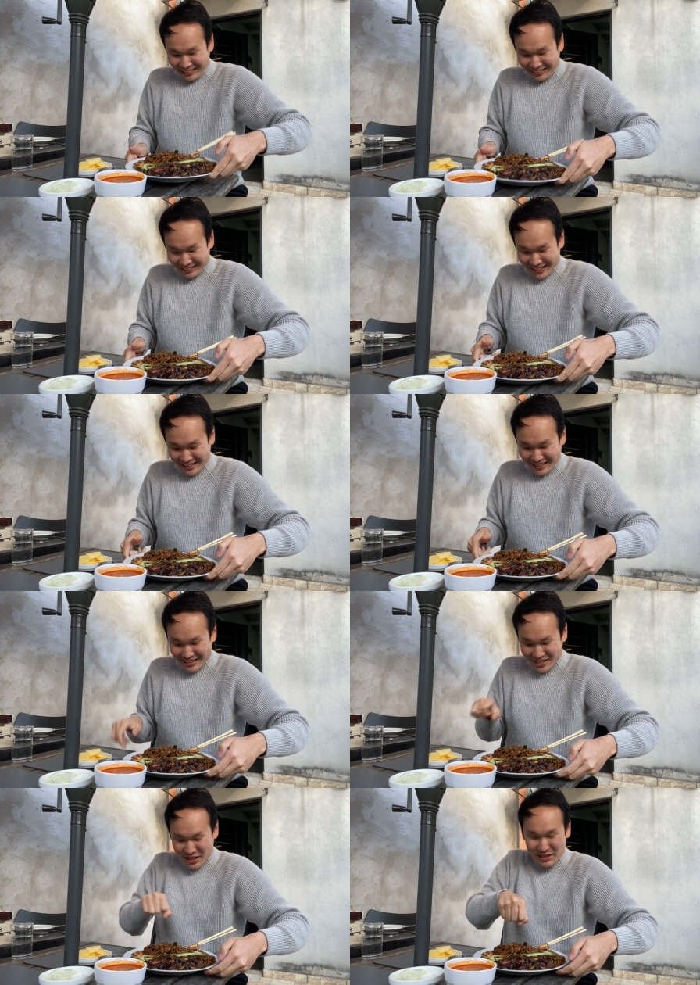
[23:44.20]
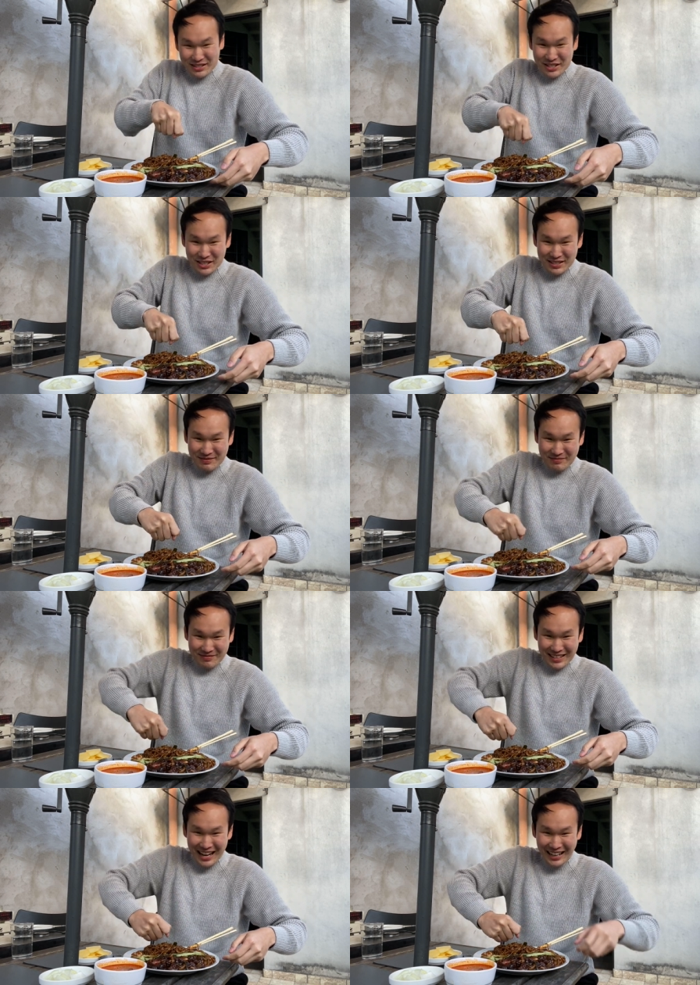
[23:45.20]
Like just just
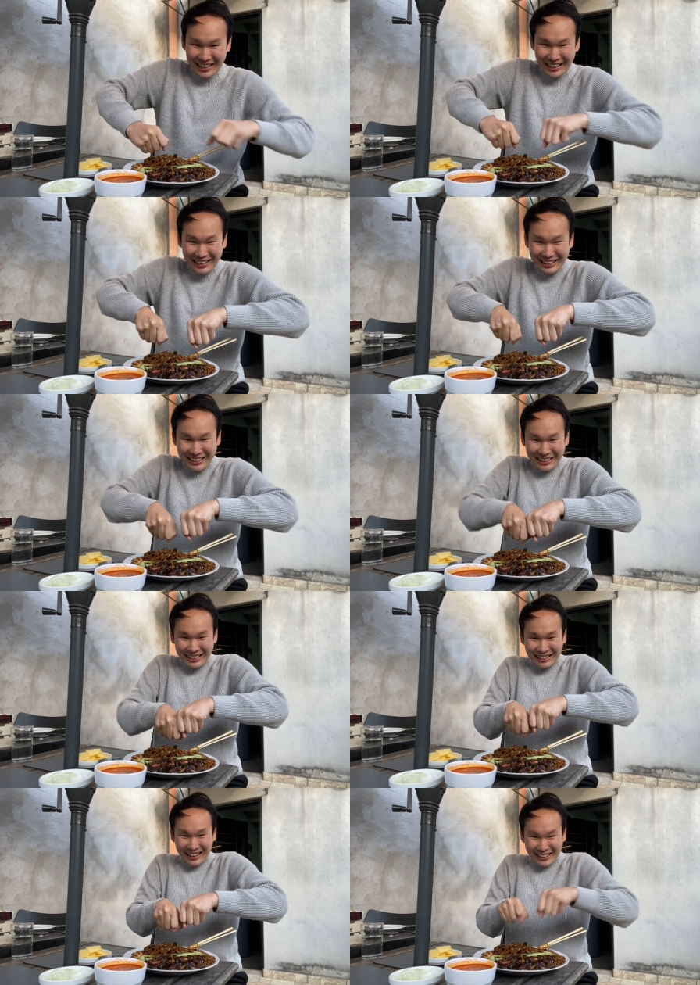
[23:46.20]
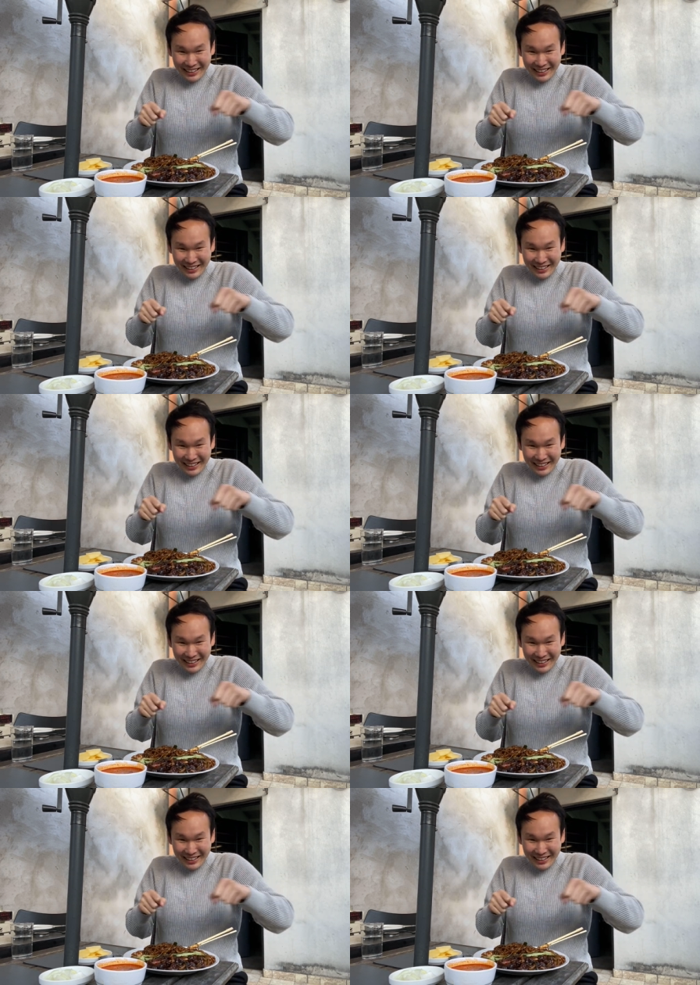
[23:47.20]
like